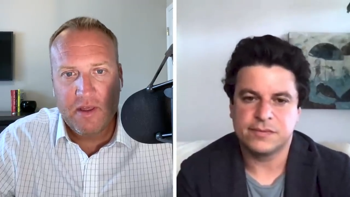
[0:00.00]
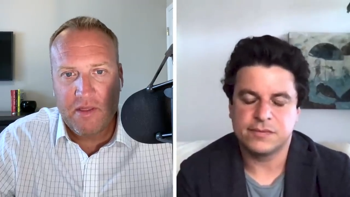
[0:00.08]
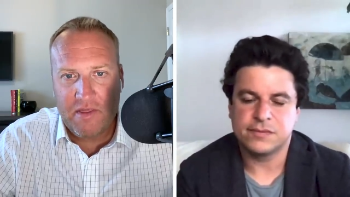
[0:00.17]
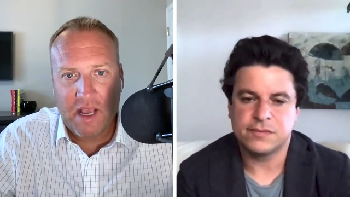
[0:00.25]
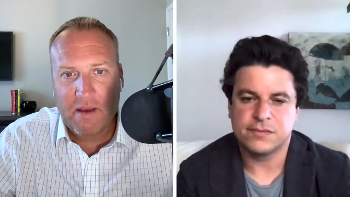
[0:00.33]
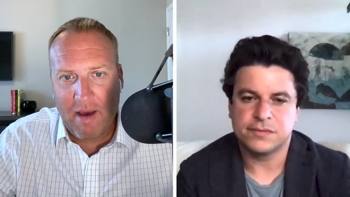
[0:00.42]

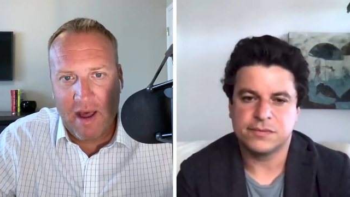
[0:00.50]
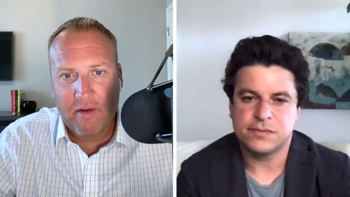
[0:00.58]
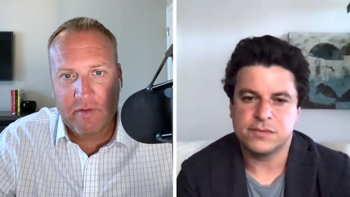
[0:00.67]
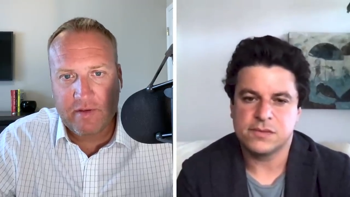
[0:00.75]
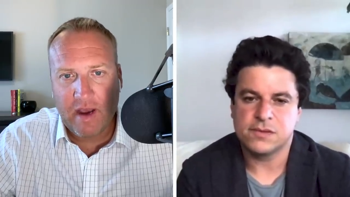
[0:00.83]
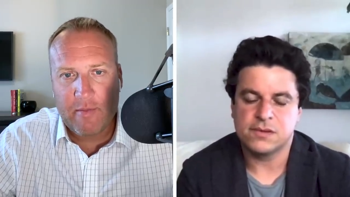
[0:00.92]
Speaker 1: think about
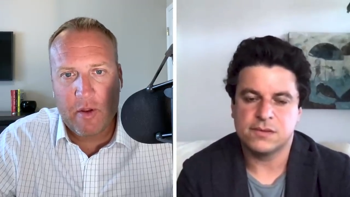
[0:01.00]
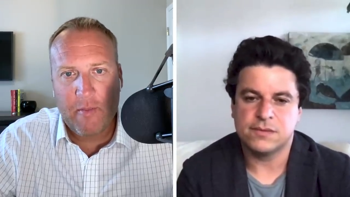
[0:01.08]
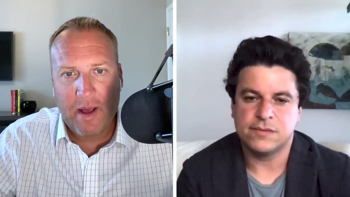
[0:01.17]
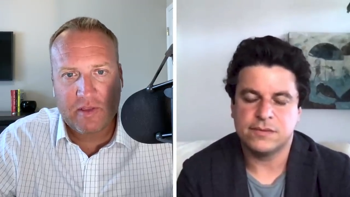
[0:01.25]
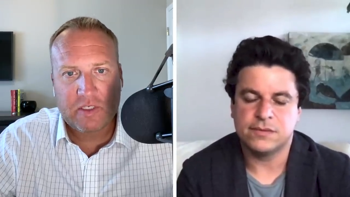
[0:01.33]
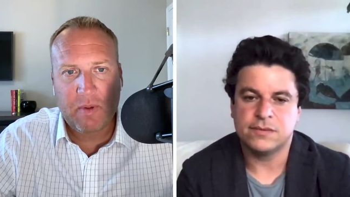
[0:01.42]
every time they're
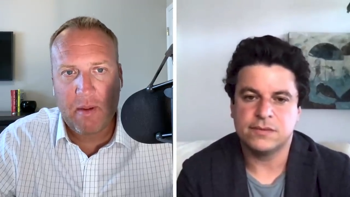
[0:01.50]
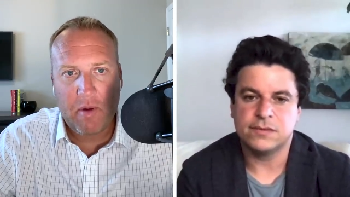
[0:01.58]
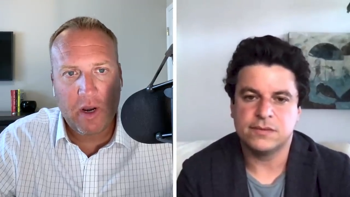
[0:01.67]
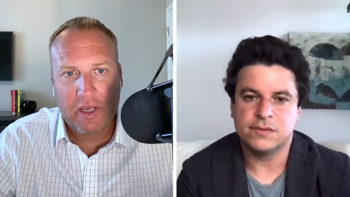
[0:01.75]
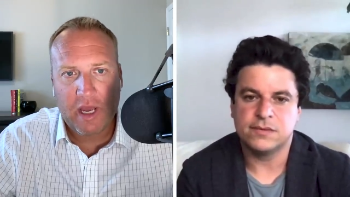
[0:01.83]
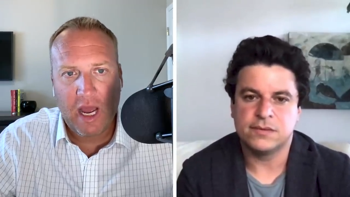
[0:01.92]
about to spend
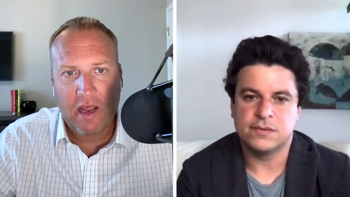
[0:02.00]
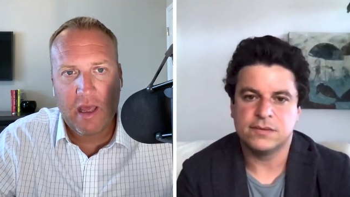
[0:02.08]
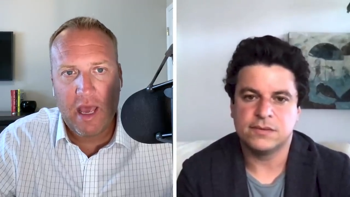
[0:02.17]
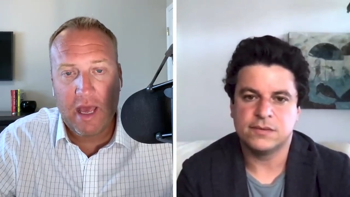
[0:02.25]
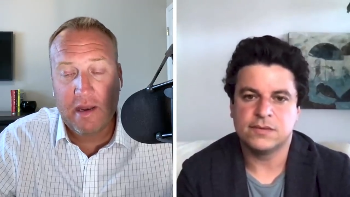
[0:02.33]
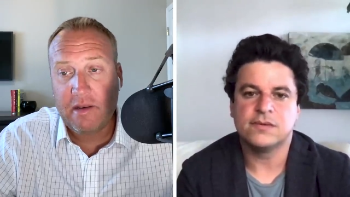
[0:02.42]
money, I,
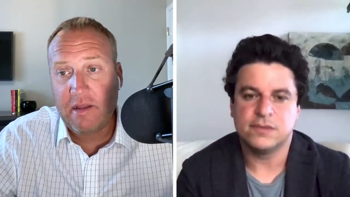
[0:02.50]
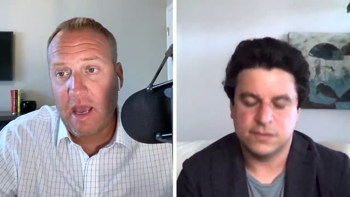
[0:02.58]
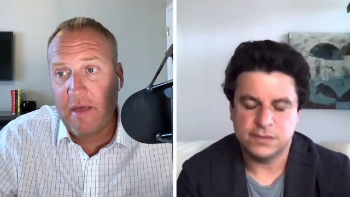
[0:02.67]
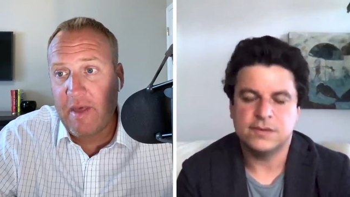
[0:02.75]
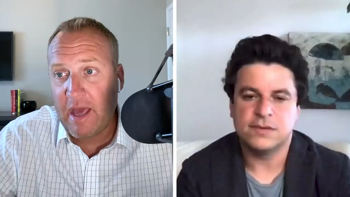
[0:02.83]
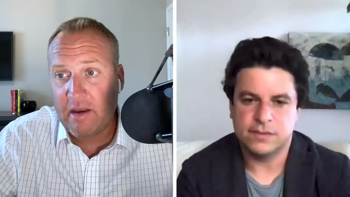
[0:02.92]
and
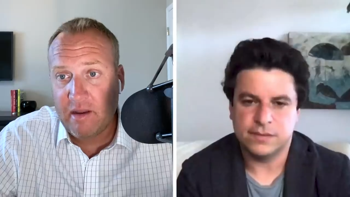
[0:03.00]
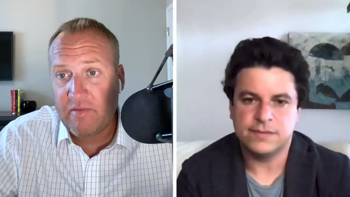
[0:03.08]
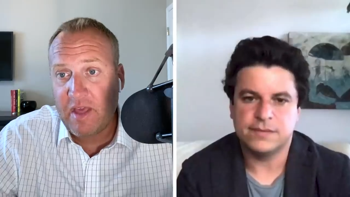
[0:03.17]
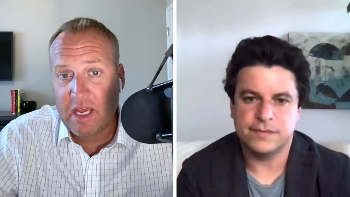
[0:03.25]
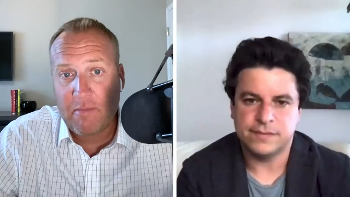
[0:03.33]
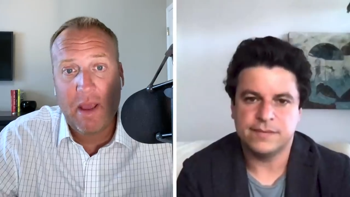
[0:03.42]
and then if
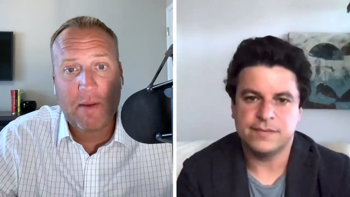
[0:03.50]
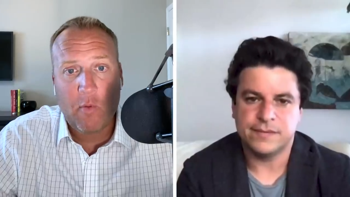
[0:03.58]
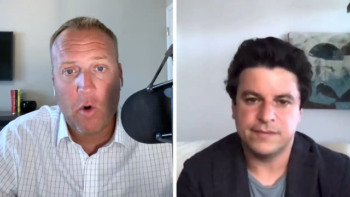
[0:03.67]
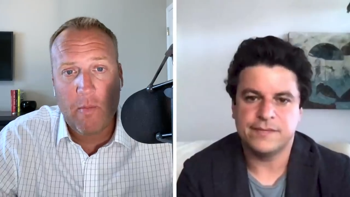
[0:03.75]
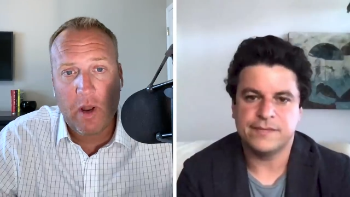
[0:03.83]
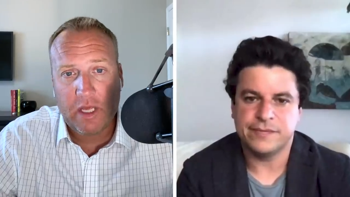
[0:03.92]
they can make
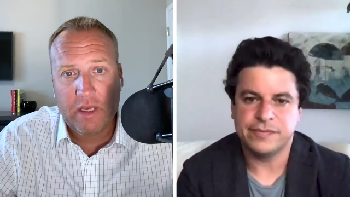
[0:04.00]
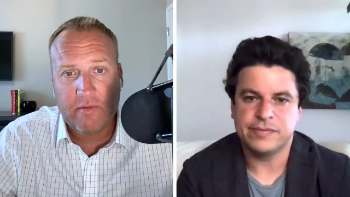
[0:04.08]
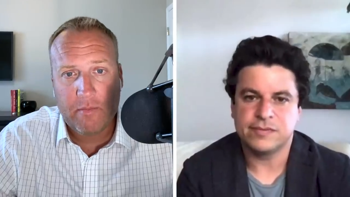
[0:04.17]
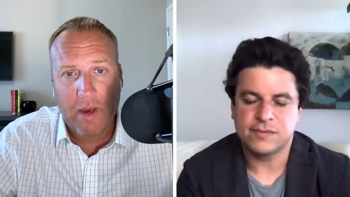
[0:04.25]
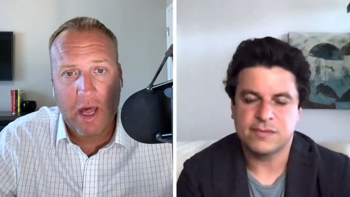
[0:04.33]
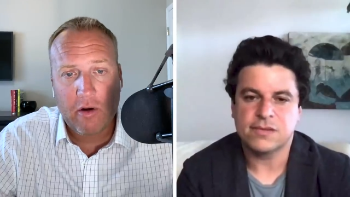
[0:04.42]
more money,
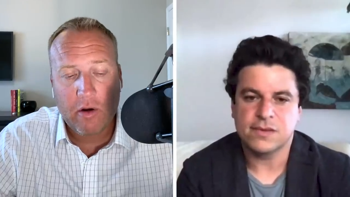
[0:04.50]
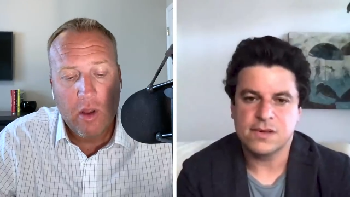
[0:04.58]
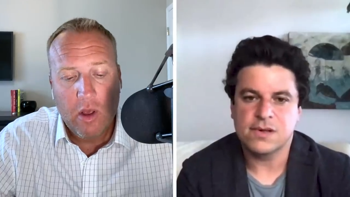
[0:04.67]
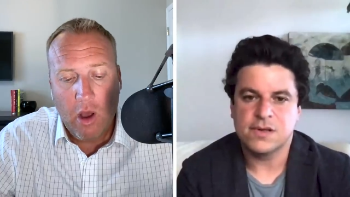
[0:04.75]
even better.